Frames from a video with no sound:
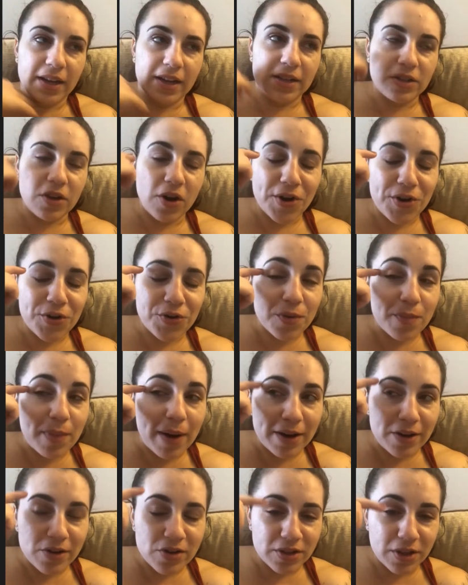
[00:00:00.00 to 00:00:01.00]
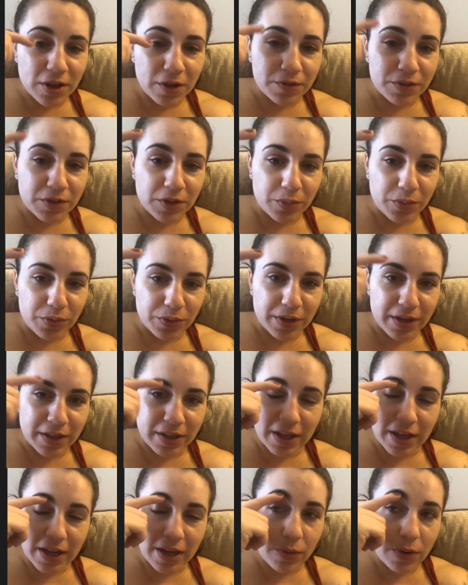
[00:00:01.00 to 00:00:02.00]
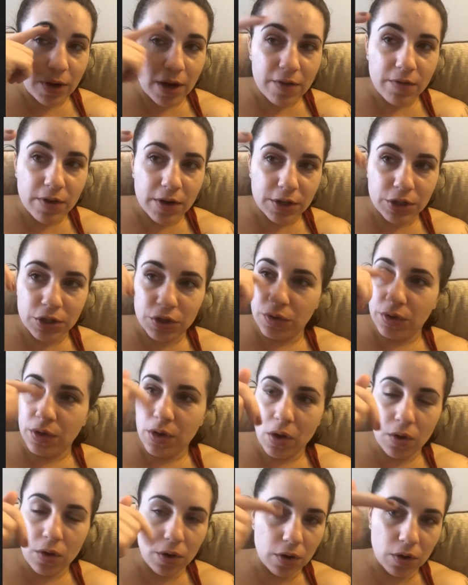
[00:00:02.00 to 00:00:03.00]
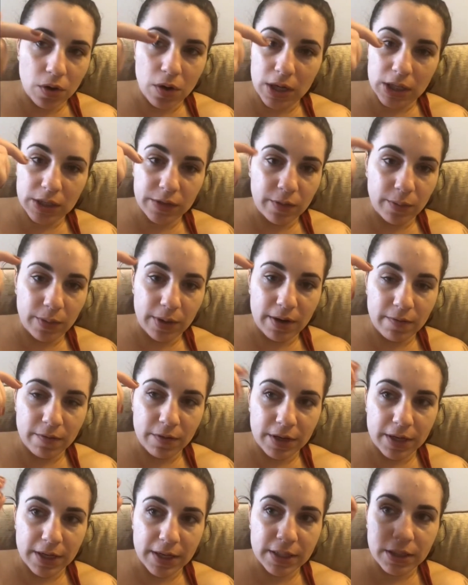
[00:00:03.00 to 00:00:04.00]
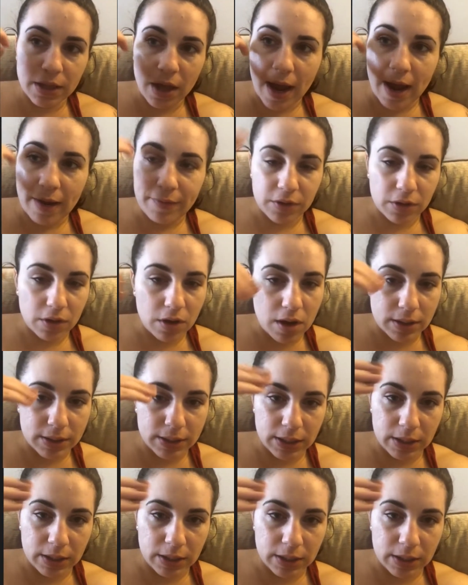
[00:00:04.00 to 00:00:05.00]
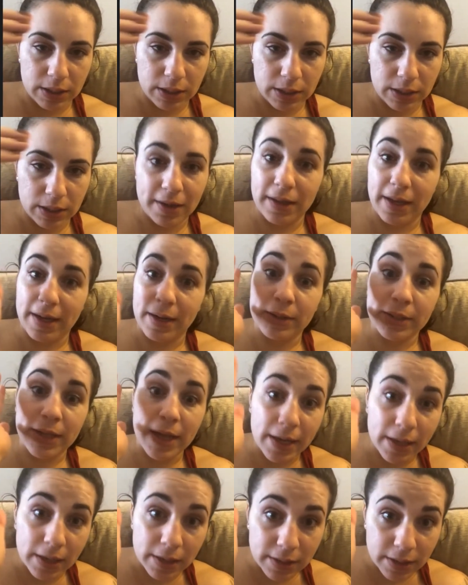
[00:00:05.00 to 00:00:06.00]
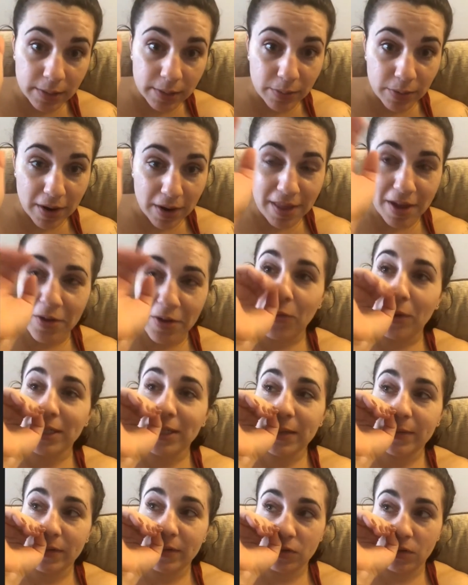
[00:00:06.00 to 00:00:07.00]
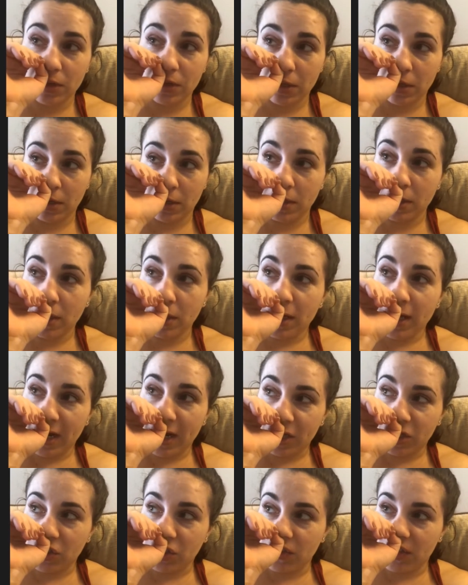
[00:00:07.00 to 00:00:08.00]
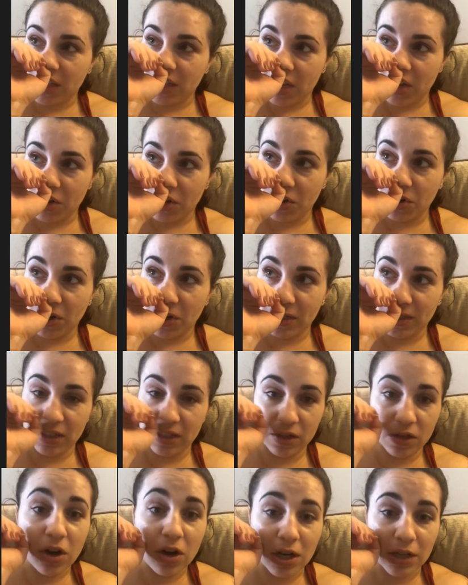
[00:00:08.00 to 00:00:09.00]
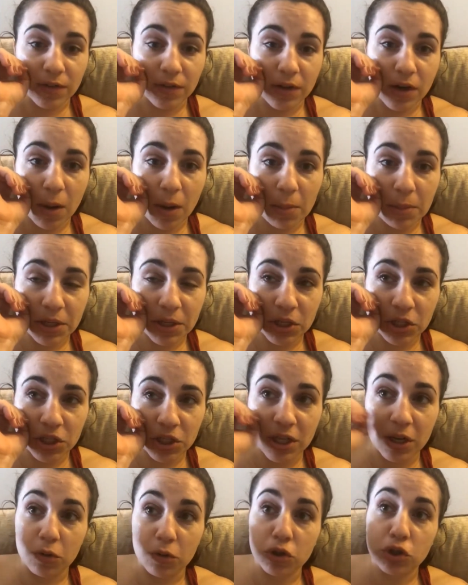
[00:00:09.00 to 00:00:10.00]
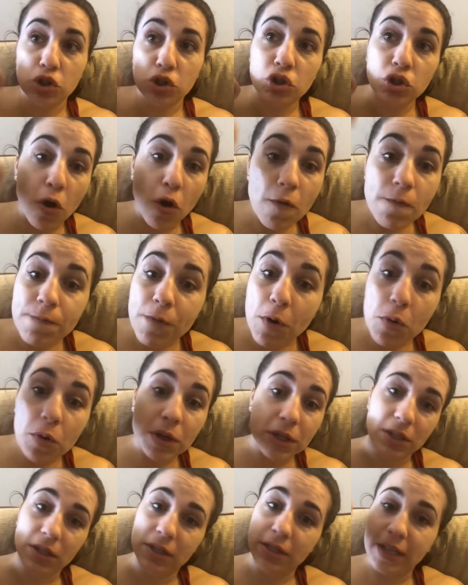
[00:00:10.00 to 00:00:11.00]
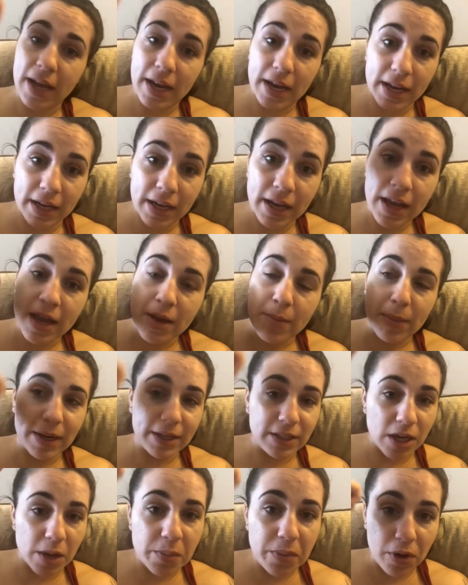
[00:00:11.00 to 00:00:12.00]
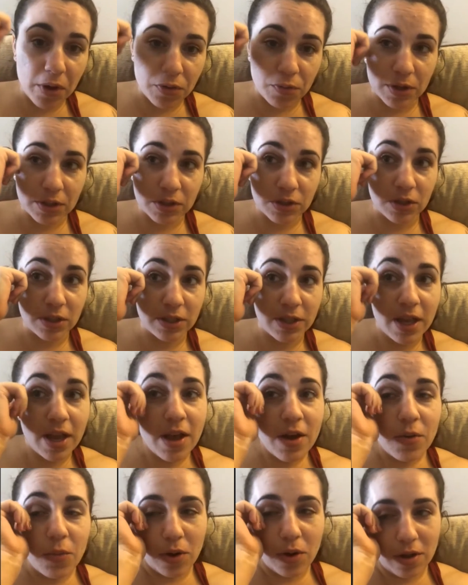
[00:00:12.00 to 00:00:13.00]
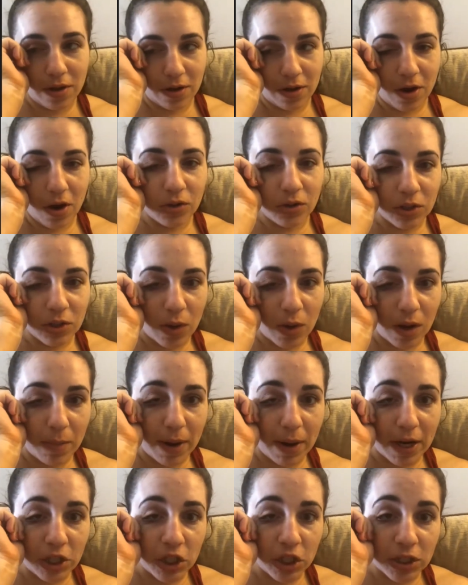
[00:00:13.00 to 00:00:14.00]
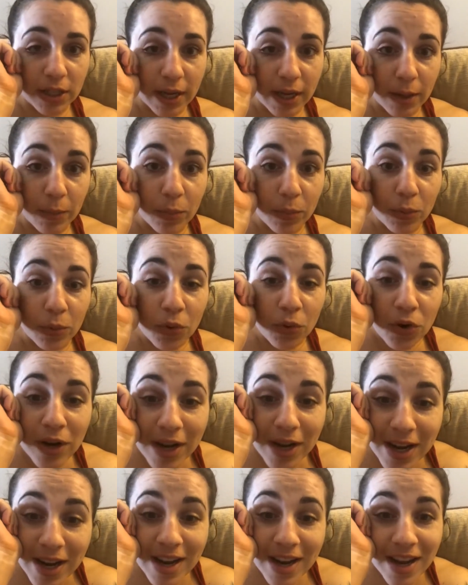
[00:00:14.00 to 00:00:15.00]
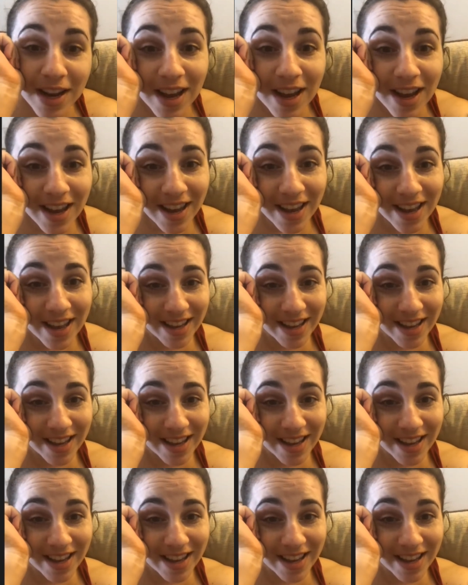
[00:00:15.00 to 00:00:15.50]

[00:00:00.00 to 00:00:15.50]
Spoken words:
it's hard to remind yourself to breathe. Like whatever I do, yoga, CrossFit, whatever it is, I have to constantly be reminded, like take a deep breath. One time I was doing actually it was like a year ago, I did a CrossFit competition. I was so focused on getting my dumbbell thrusters. One of the coaches walked by. She was like, breathe.